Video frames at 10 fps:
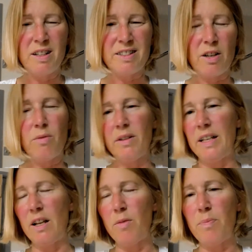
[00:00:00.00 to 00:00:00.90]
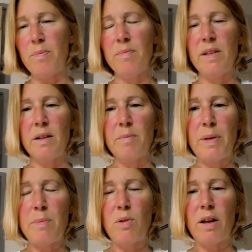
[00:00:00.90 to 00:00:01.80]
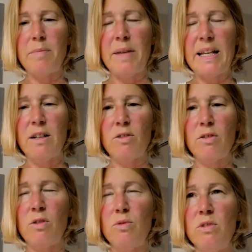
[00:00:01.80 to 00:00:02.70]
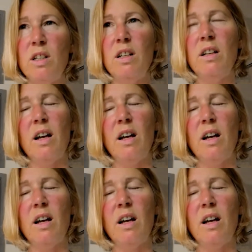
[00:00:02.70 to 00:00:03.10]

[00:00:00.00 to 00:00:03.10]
So you know, people like me got called